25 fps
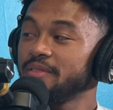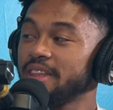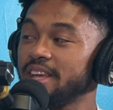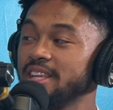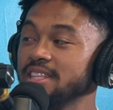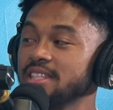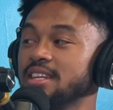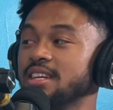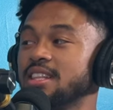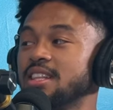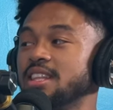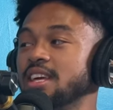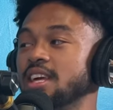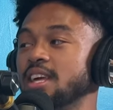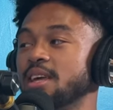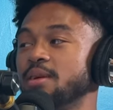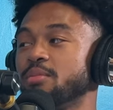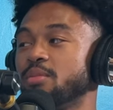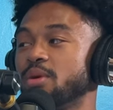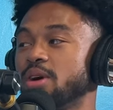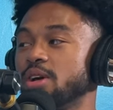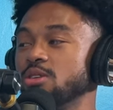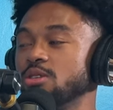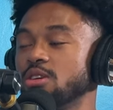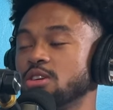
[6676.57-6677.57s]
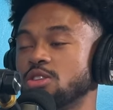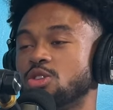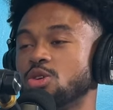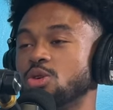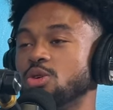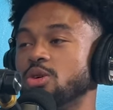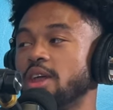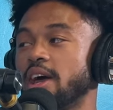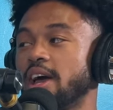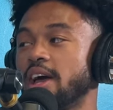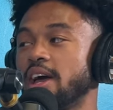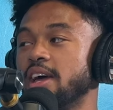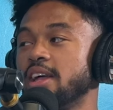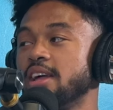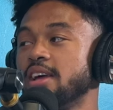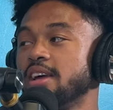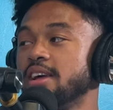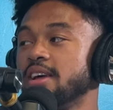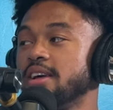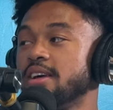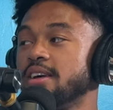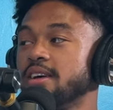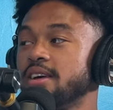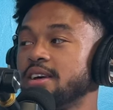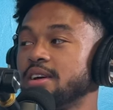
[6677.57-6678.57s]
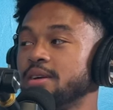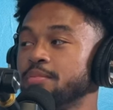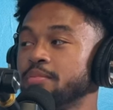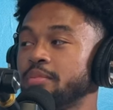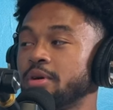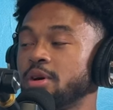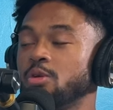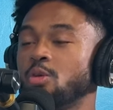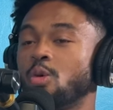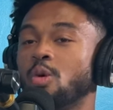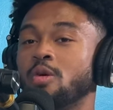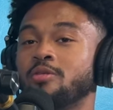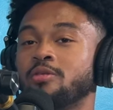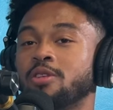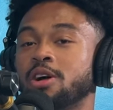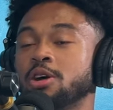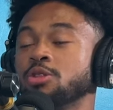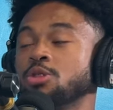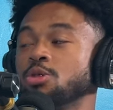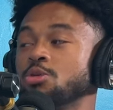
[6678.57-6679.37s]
That's clean, bro. You could do that. Yeah, but Bro, like, you run know,